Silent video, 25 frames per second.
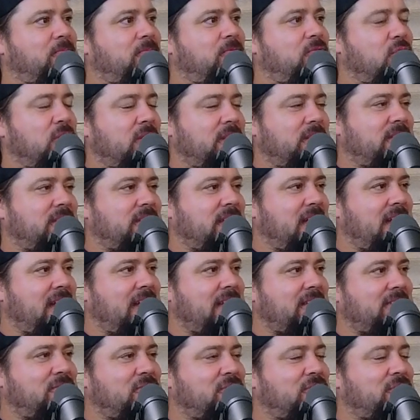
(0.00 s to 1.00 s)
foot
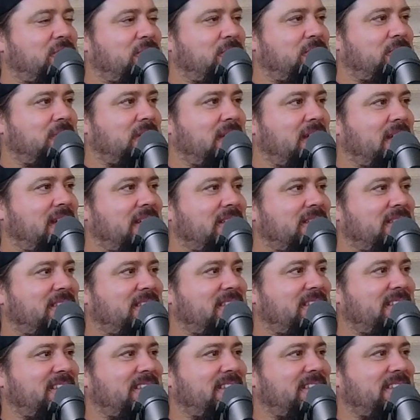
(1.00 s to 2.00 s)
size or shoe size.
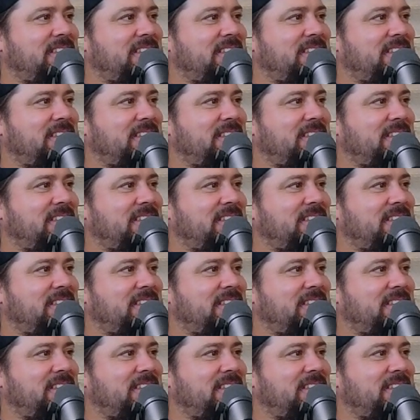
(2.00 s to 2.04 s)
